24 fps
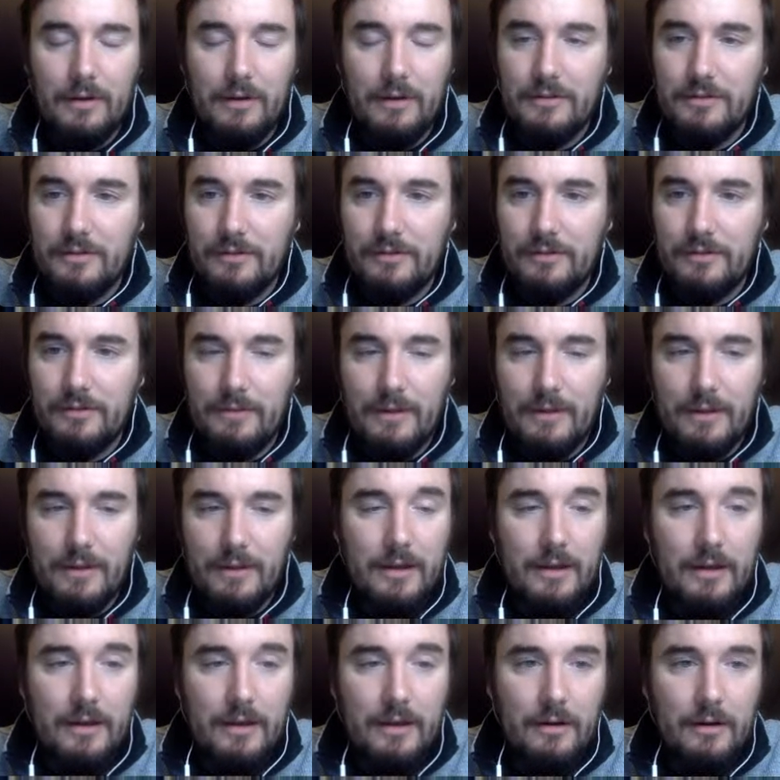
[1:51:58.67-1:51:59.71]
I'll just leave that
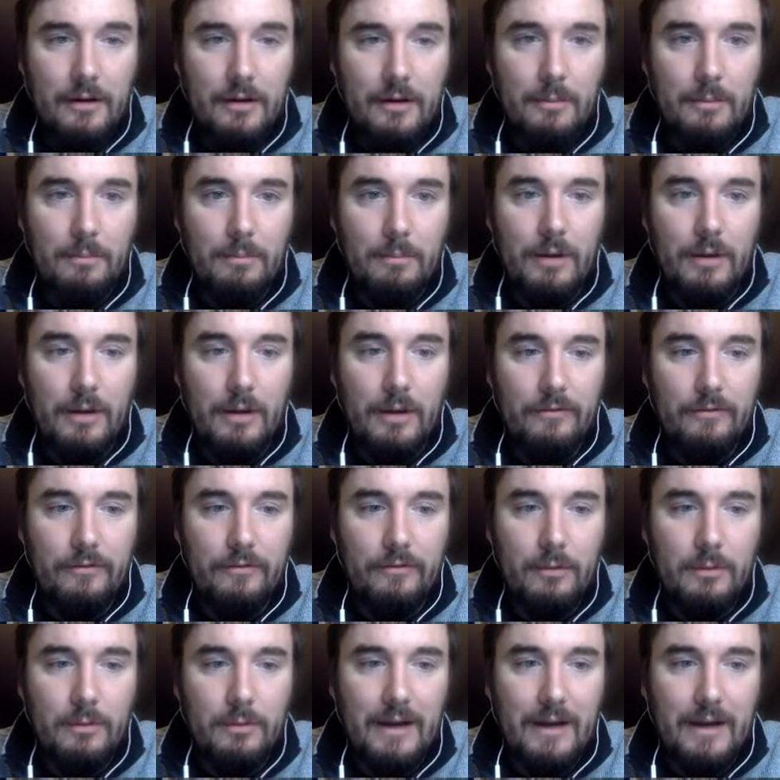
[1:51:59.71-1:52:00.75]
there. Before we